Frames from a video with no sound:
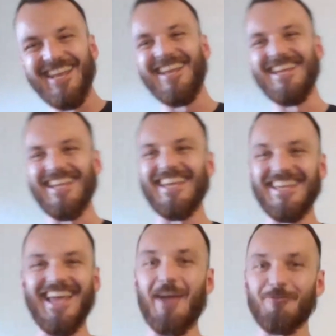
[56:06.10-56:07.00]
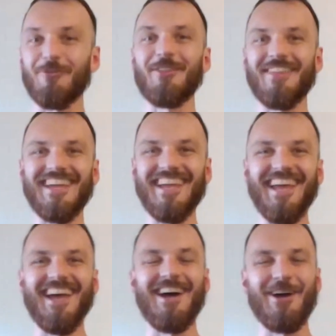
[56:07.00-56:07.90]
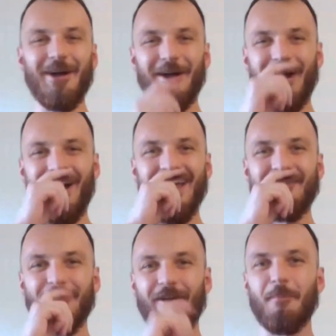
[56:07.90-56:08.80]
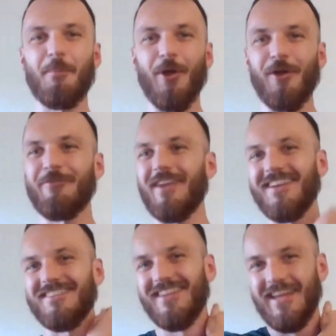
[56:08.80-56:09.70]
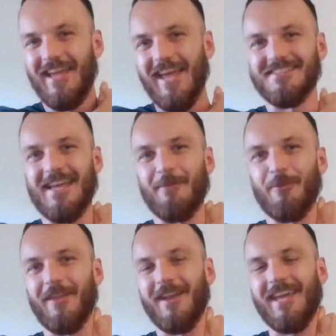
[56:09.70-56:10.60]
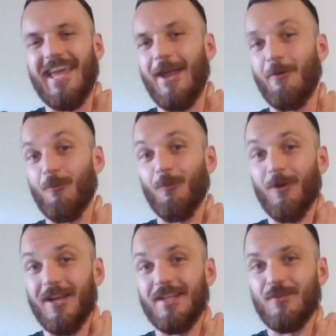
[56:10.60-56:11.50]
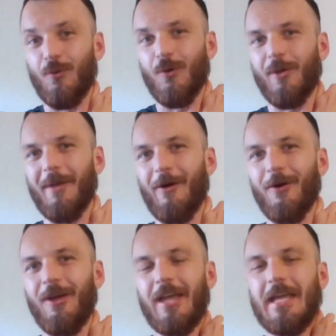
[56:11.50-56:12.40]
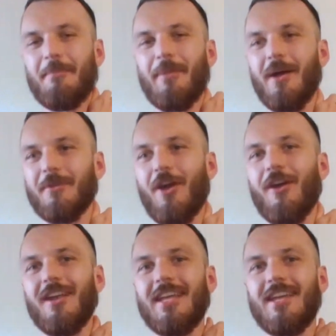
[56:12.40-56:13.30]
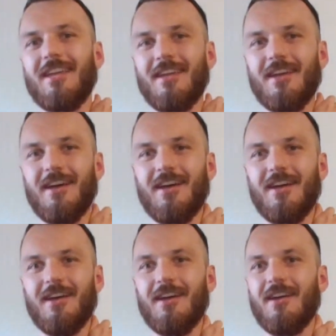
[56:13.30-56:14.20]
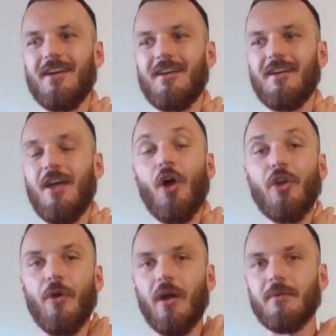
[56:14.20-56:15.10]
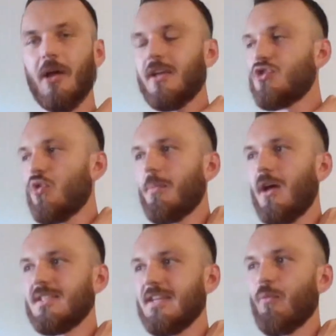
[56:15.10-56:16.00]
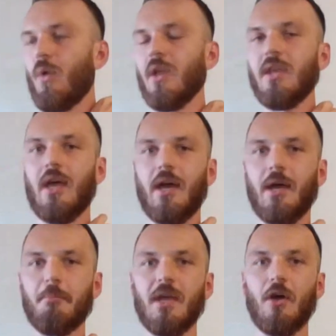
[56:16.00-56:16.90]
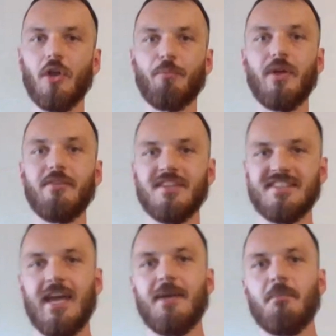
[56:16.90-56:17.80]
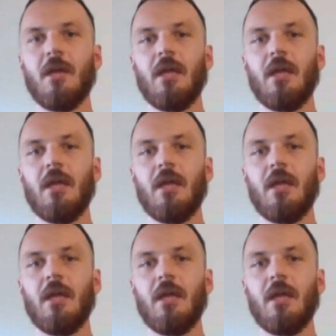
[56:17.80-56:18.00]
like everything. Uh, I have a perfect example that I can't really talk about, but I'm currently. Uh... oh no, I, I, can talk about a different one. Um, on a previous game,